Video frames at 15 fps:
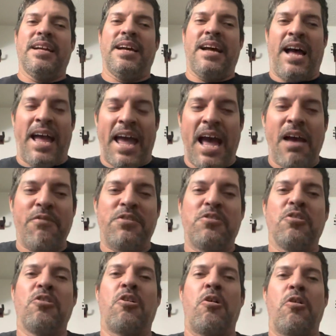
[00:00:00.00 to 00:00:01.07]
I have
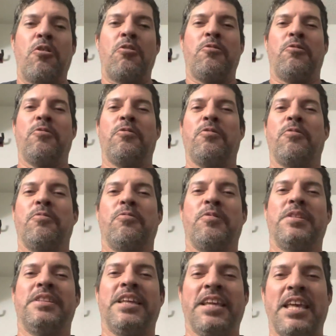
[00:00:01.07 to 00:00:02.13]
to go
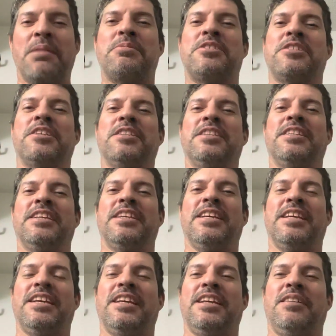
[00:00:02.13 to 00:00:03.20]
with the Gibson,
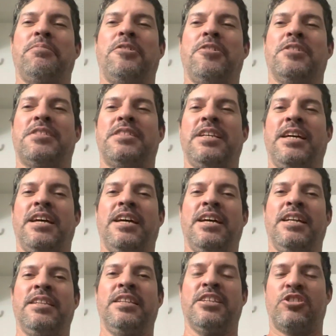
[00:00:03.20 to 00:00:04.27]
because
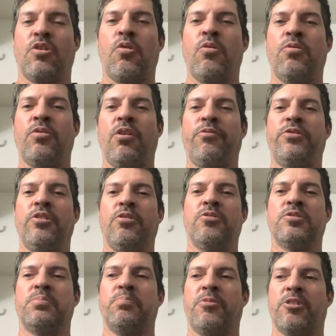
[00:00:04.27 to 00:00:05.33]
the tone of
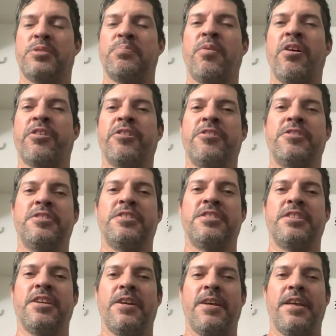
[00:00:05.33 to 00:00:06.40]
those burst
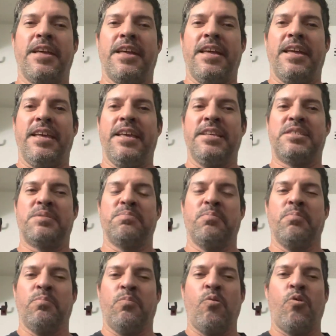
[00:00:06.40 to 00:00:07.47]
buckers is
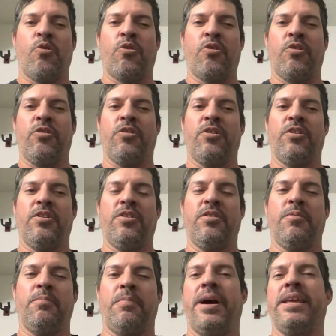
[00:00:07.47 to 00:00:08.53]
more
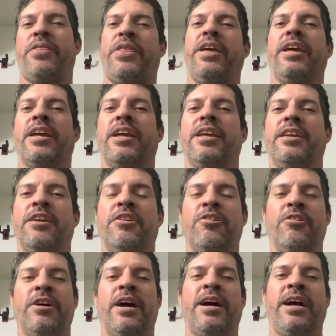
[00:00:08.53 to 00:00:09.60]
my thing. You
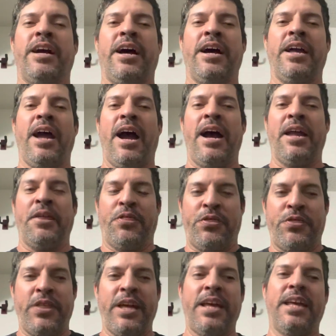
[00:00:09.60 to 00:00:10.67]
know, I
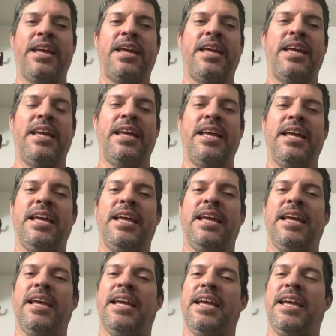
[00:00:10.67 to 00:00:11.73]
think,
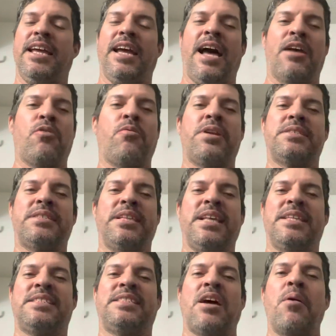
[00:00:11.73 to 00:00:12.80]
I don't want to say
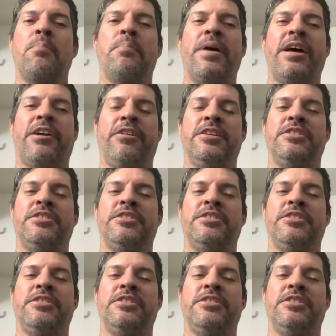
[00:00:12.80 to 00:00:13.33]
they sound better.